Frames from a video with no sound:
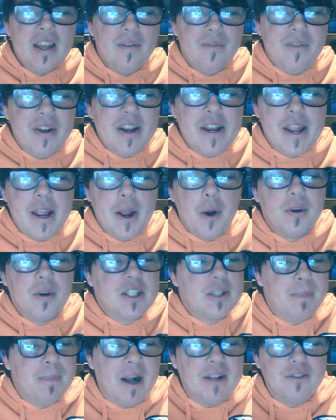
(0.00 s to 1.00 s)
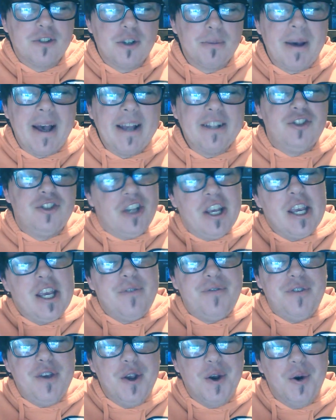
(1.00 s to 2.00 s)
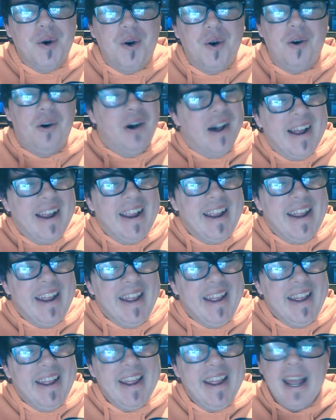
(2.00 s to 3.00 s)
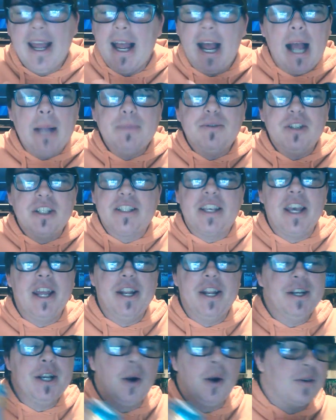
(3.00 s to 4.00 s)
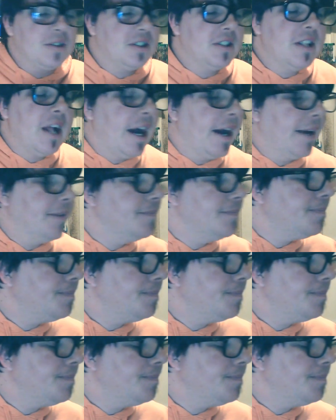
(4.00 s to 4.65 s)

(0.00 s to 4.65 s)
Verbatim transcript: video is sponsored by G Fuel. I'm just kidding. No, it's not.